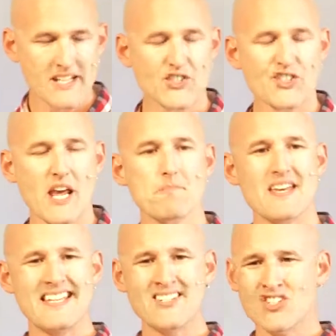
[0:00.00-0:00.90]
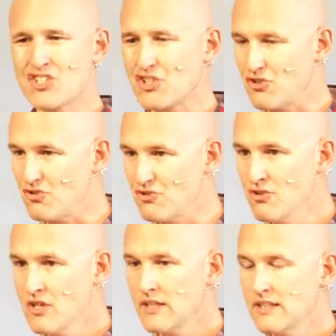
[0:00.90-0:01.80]
Step
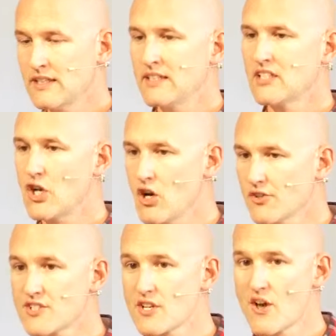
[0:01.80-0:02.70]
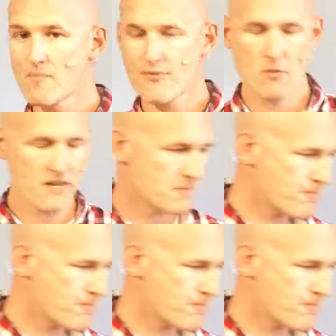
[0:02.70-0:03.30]
into God's promise.